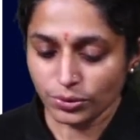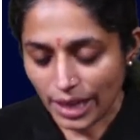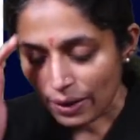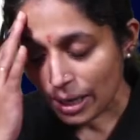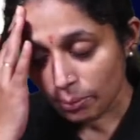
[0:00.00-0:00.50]
So
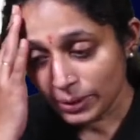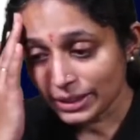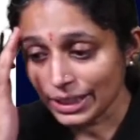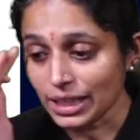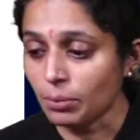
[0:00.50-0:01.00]
we have
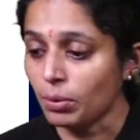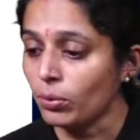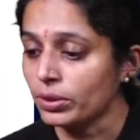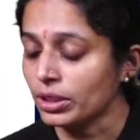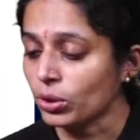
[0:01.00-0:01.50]
completed
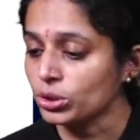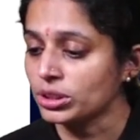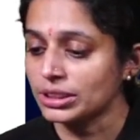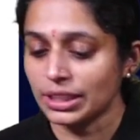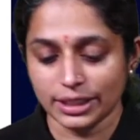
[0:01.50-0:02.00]
about the
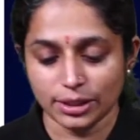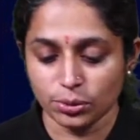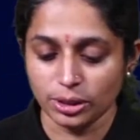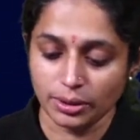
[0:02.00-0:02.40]
questions relating